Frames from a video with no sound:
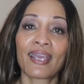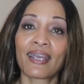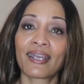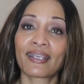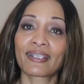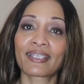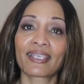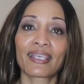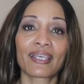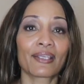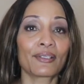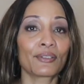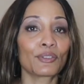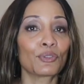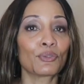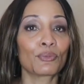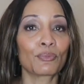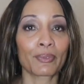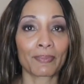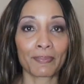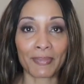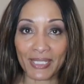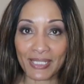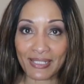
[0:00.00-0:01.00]
Again, you
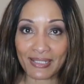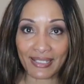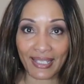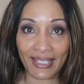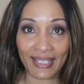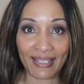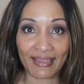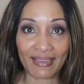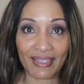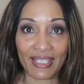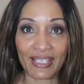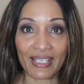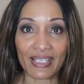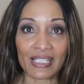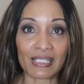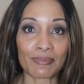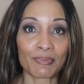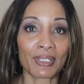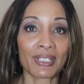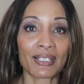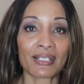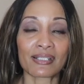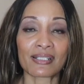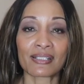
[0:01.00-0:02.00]
will be seeing these
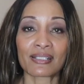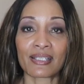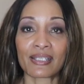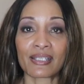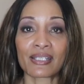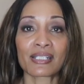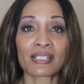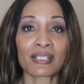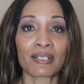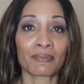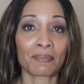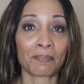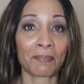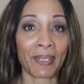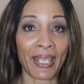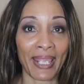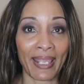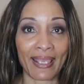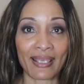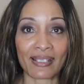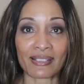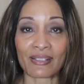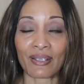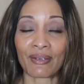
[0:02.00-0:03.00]
because these
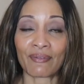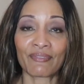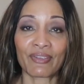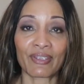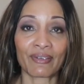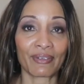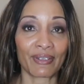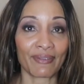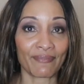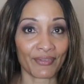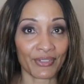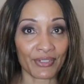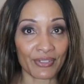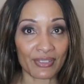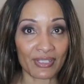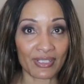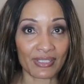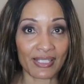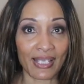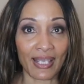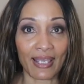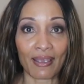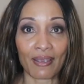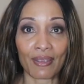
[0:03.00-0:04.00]
pants are very
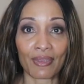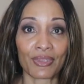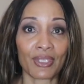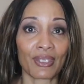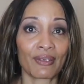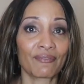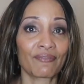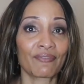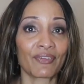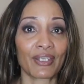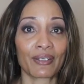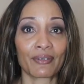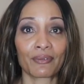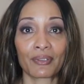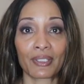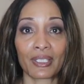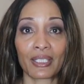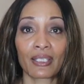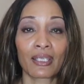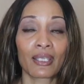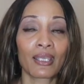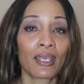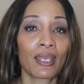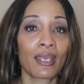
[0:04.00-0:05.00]
versatile. They're
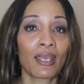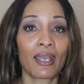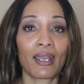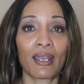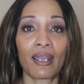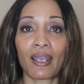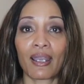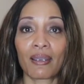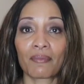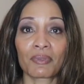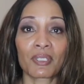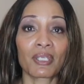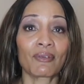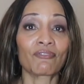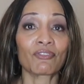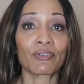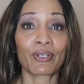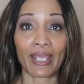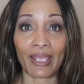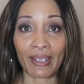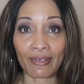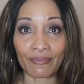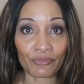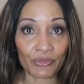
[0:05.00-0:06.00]
very, um, they're
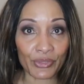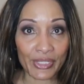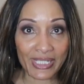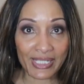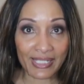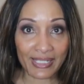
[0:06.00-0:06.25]
for every